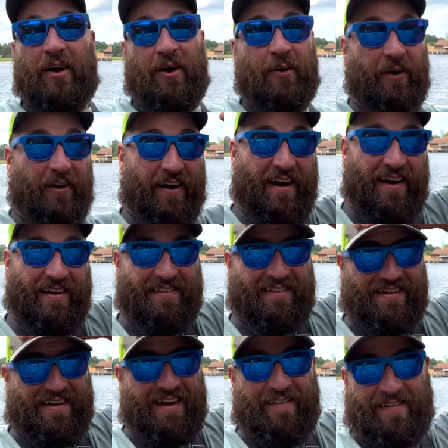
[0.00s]
Well, guys,
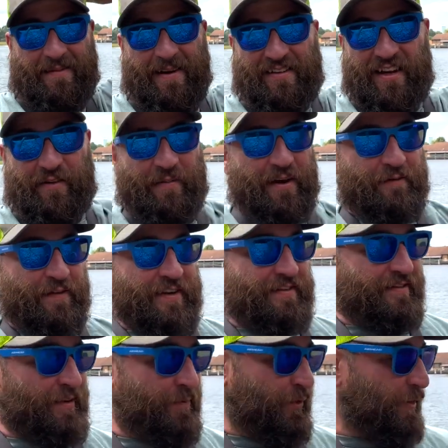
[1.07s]
uh, every time I take Ben
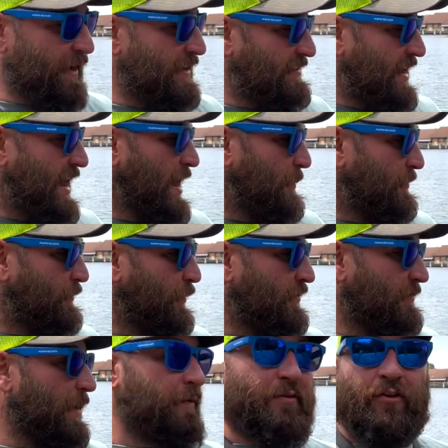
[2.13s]
fishing, something crazy happens.
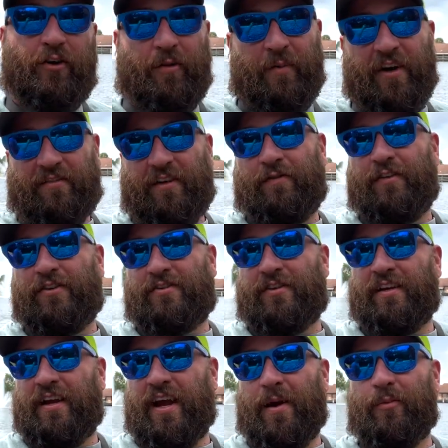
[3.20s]
First time I ever took a muskie fish,
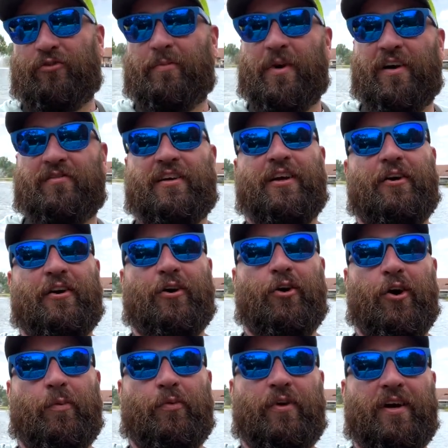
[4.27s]
and he hammers a muskie on a
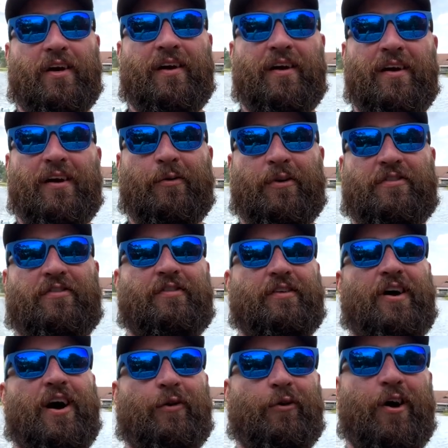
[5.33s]
carp rig, which is
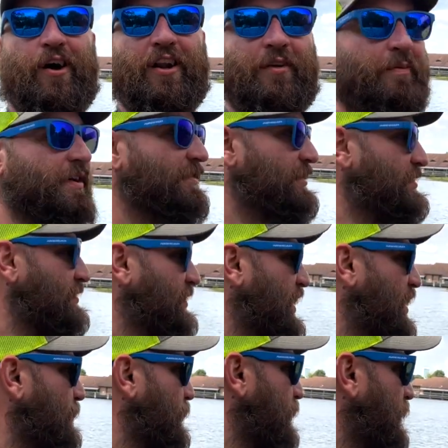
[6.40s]
ironic because he just
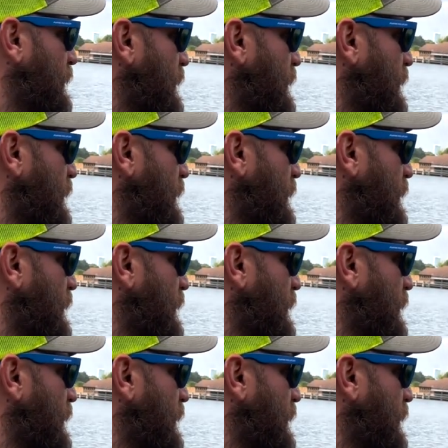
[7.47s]
hammered